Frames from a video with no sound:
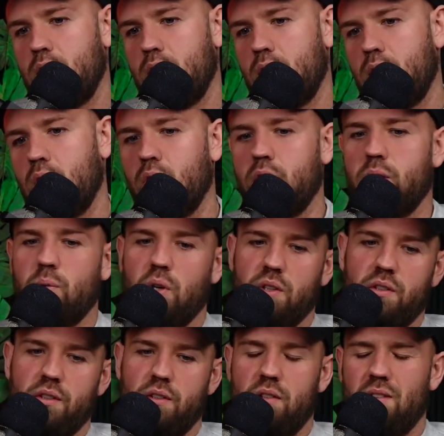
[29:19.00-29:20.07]
Oh, you
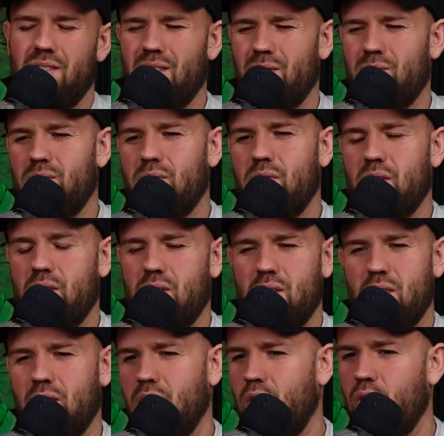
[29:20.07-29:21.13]
wanted, no.
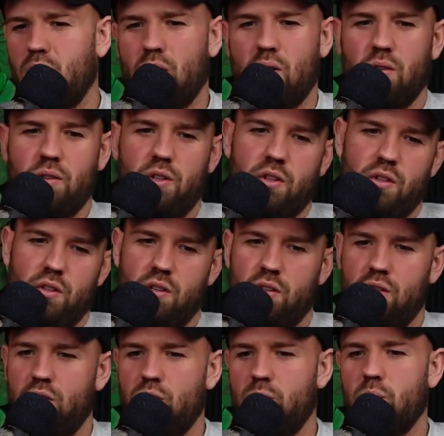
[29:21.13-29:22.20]
Oh,
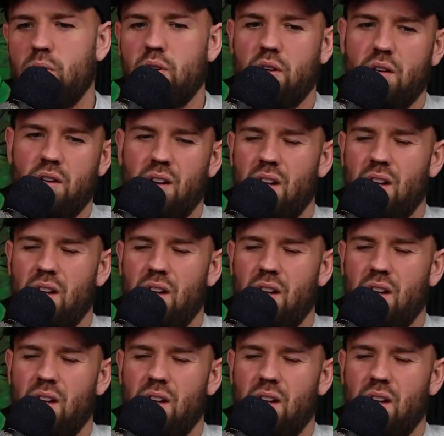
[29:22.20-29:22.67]
you were,